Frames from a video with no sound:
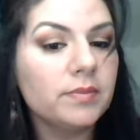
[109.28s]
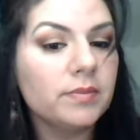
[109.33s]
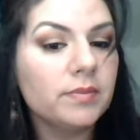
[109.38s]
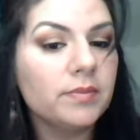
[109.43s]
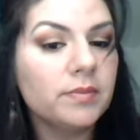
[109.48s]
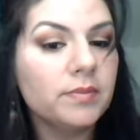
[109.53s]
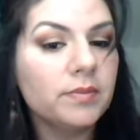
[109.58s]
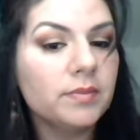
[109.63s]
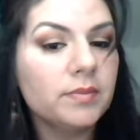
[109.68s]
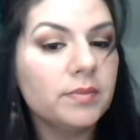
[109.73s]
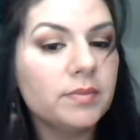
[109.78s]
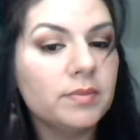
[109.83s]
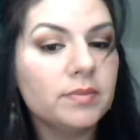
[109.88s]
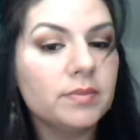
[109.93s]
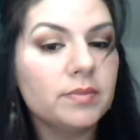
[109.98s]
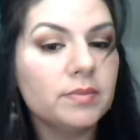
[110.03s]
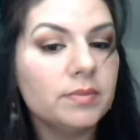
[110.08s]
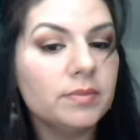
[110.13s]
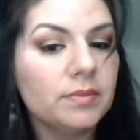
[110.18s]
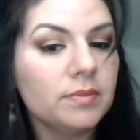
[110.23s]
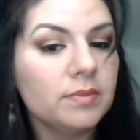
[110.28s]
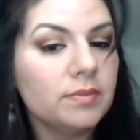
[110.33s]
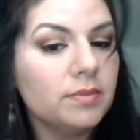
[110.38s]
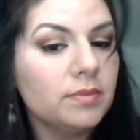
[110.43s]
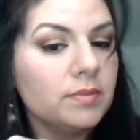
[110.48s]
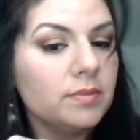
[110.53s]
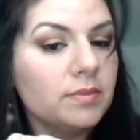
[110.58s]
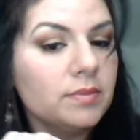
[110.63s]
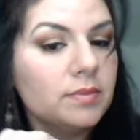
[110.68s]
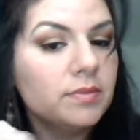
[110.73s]

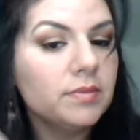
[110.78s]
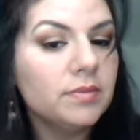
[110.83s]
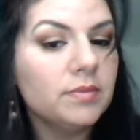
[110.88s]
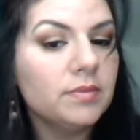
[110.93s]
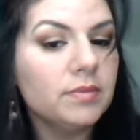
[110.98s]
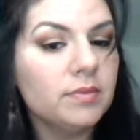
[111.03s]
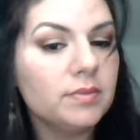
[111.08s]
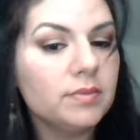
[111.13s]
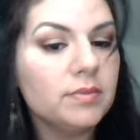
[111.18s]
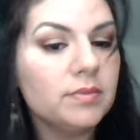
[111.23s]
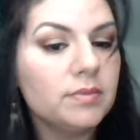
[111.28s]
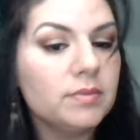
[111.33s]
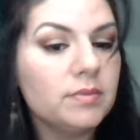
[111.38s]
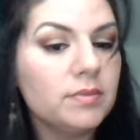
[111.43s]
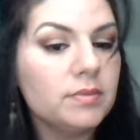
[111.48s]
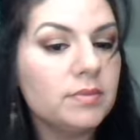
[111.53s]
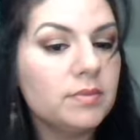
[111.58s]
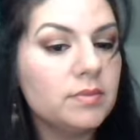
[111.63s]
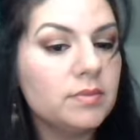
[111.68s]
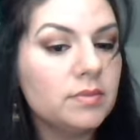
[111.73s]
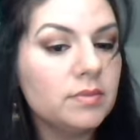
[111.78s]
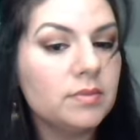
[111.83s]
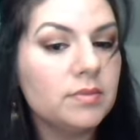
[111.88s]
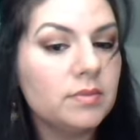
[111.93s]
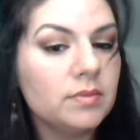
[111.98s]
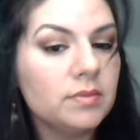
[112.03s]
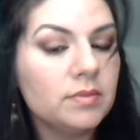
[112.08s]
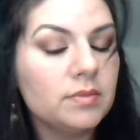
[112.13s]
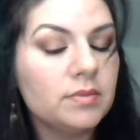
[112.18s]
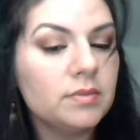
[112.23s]

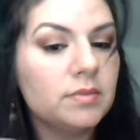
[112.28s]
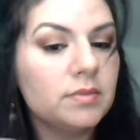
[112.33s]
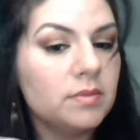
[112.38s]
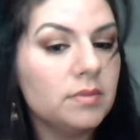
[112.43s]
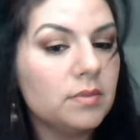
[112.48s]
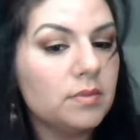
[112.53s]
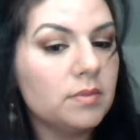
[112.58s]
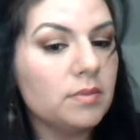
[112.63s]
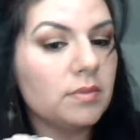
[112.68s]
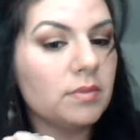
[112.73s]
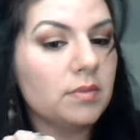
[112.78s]
[no speech]